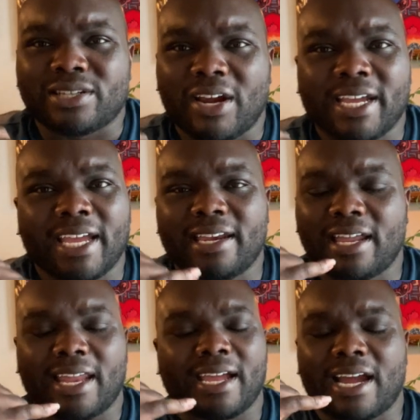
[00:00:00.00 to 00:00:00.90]
All right, can't,
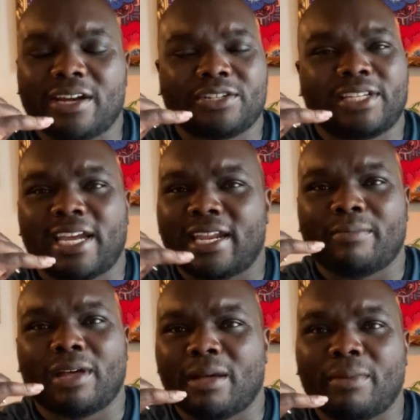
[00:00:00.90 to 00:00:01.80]
like, I understand
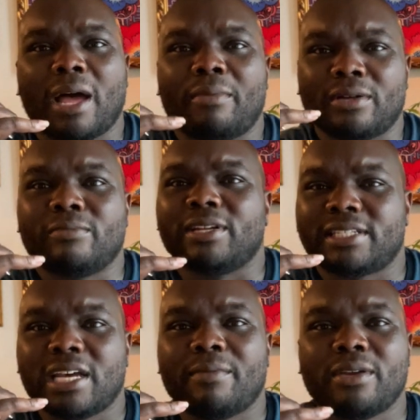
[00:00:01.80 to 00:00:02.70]
that, blah, blah, blah, but,
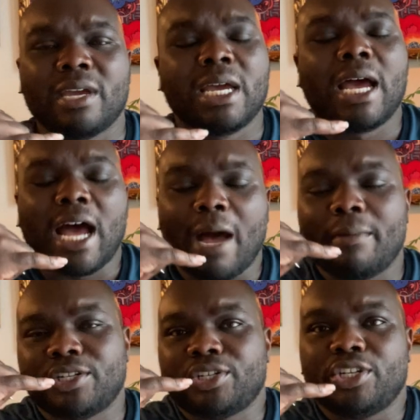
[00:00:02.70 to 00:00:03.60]
but tell me how
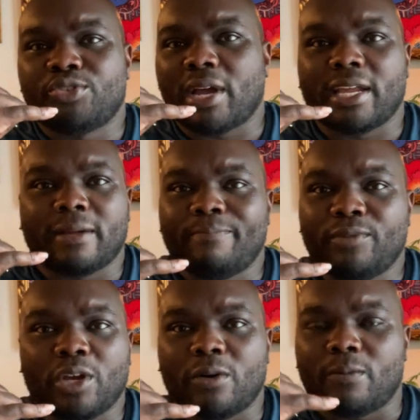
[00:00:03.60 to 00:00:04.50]
much are you trying to,
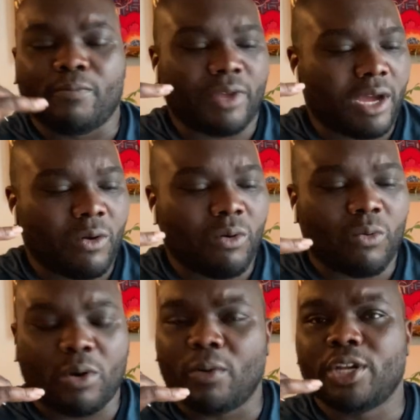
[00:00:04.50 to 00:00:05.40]
you know, uh,
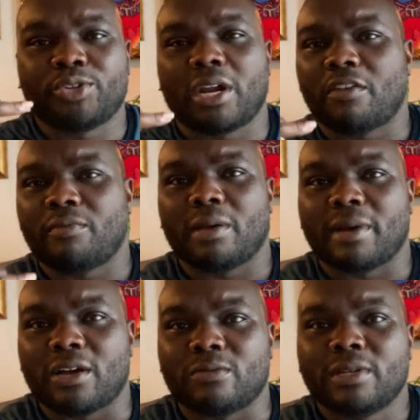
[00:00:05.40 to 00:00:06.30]
what, what are you trying to offer me on
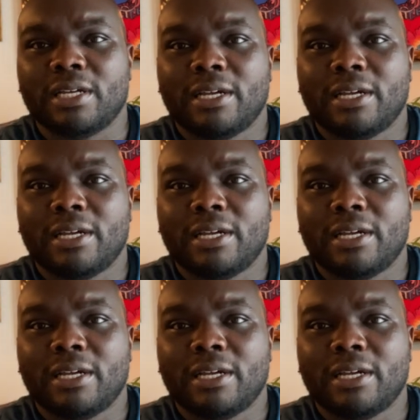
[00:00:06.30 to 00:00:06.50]
my home?